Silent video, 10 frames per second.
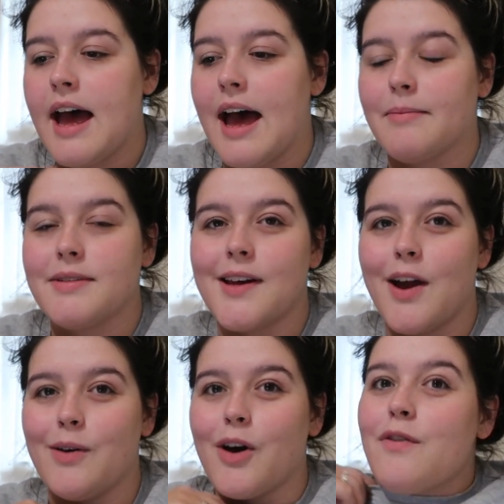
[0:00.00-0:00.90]

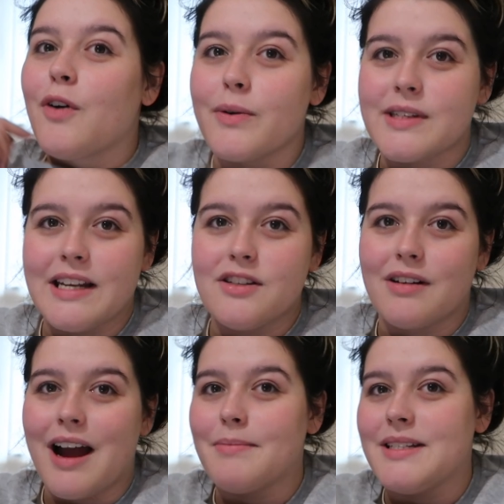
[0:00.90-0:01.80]
So go follow us on
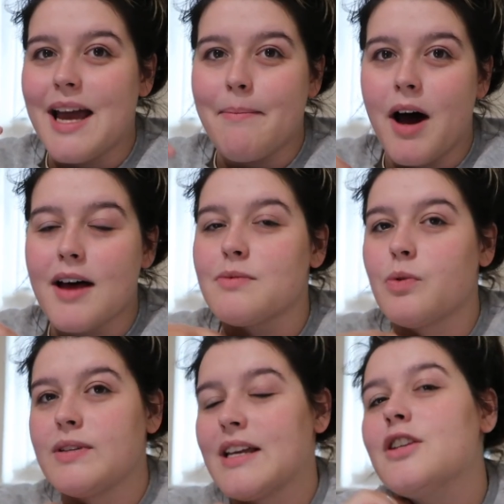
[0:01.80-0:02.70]
Instagram, DM us,
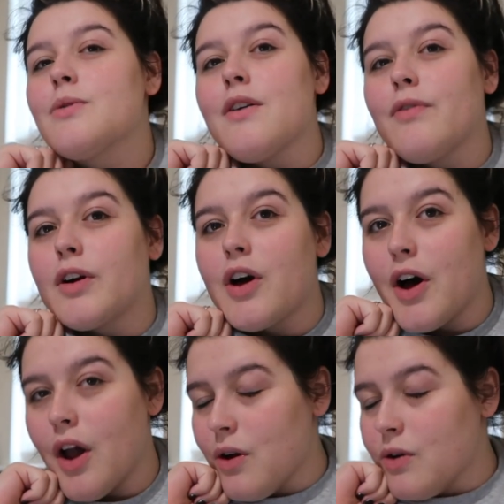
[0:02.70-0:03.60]
we'll send you over a
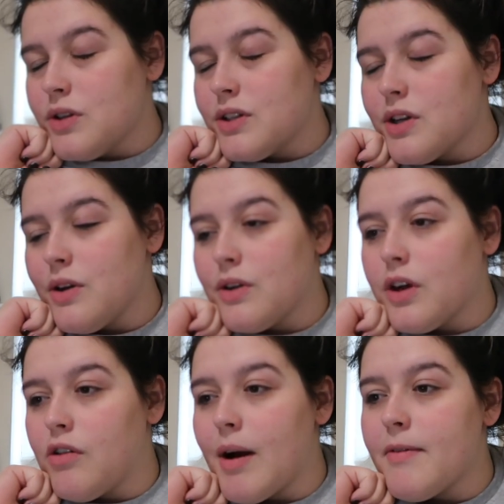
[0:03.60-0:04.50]
code so you
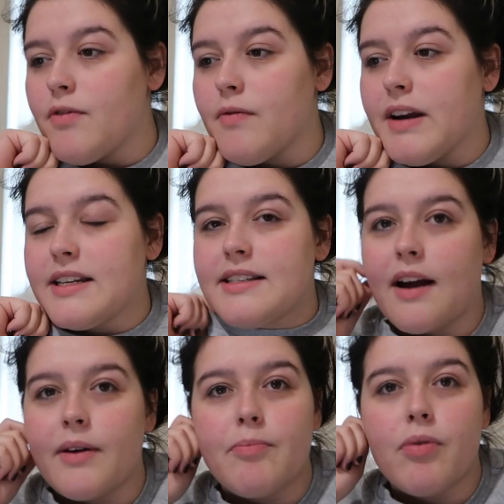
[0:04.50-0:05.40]
can grab it for a really
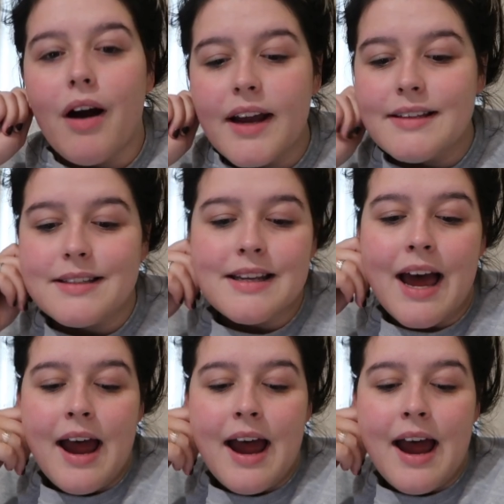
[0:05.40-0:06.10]
discounted price.